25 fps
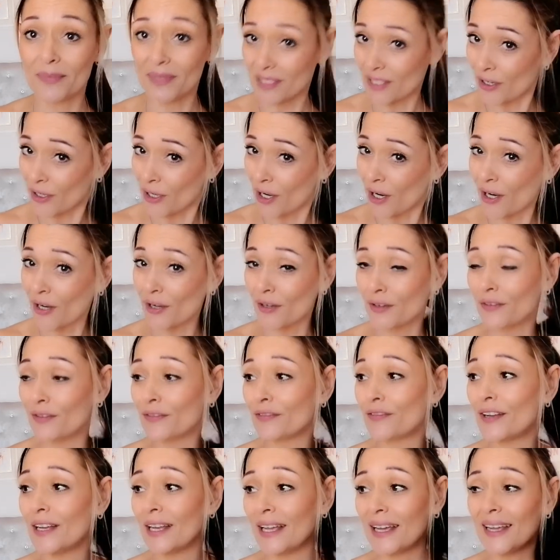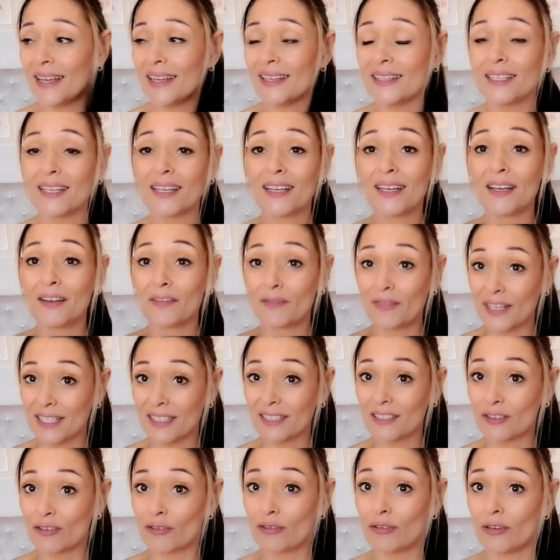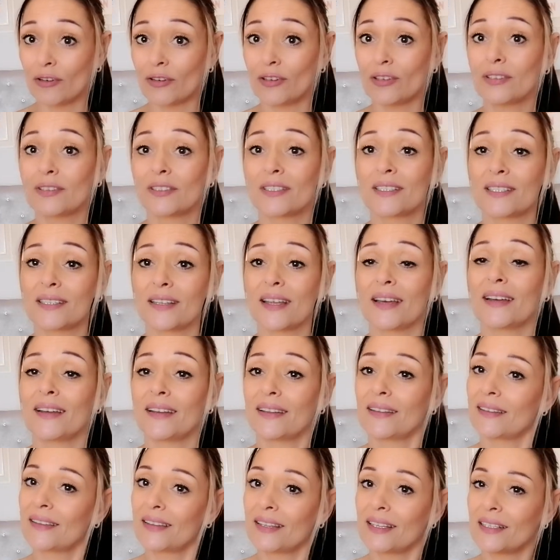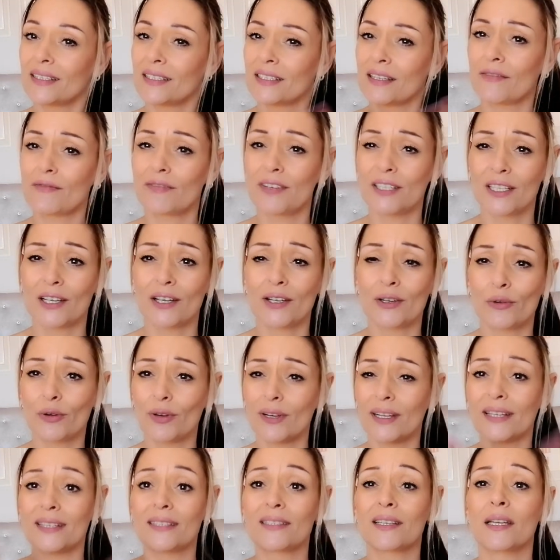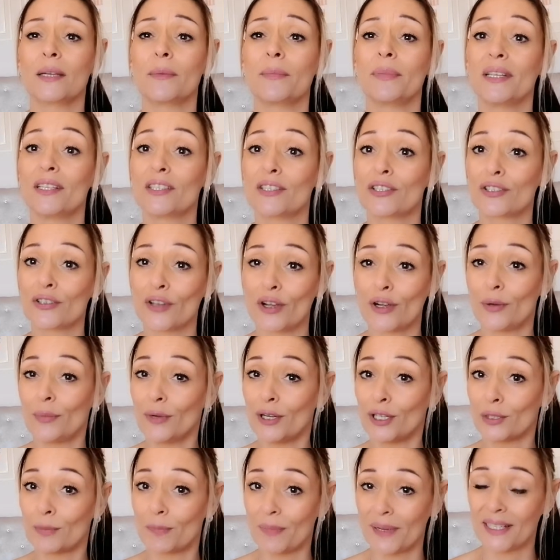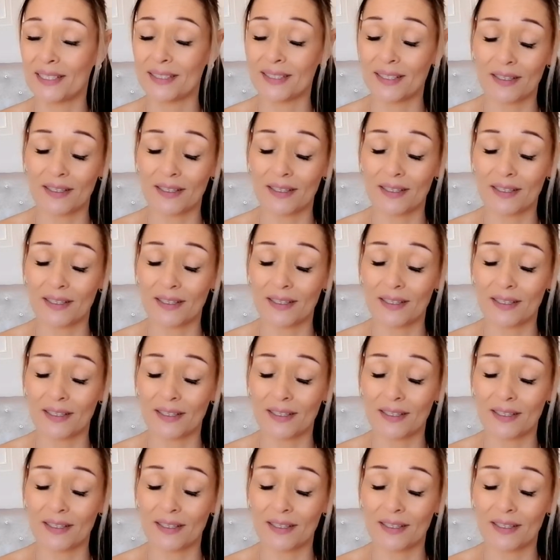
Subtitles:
So hopefully, fingers crossed, that this video quality is going to be so much better.